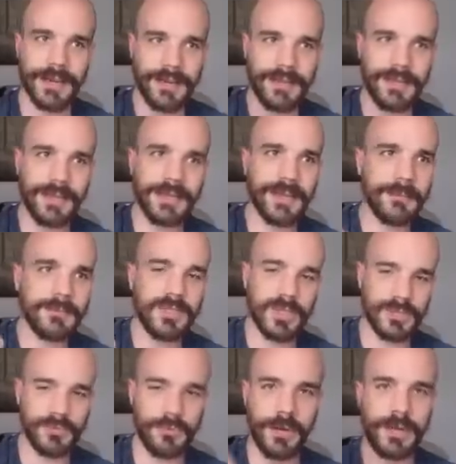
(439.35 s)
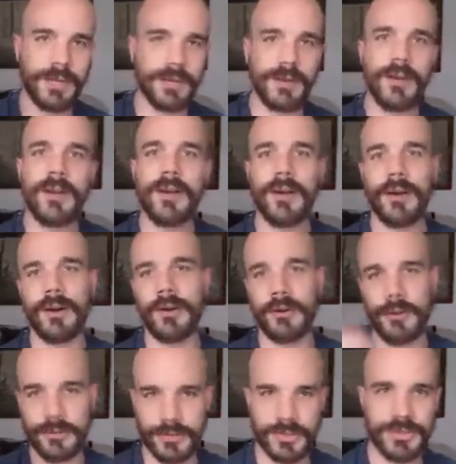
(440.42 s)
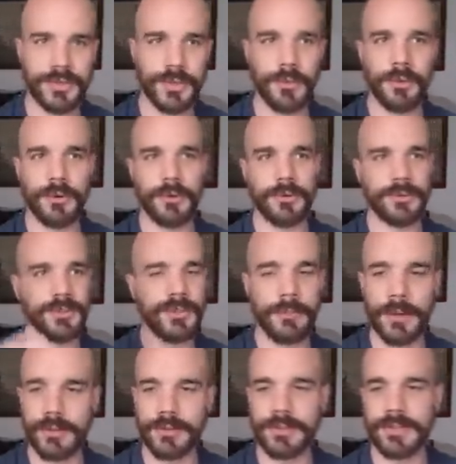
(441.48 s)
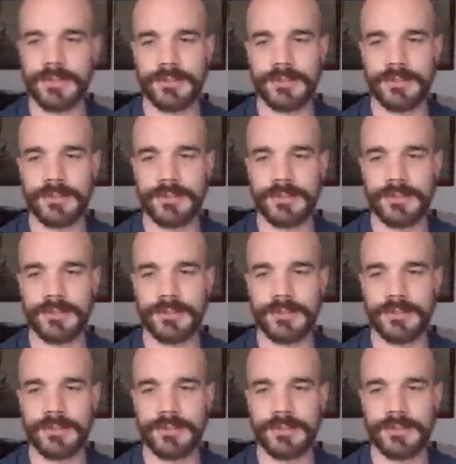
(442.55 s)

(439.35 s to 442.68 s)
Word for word: And I think I'm just running Arch or some other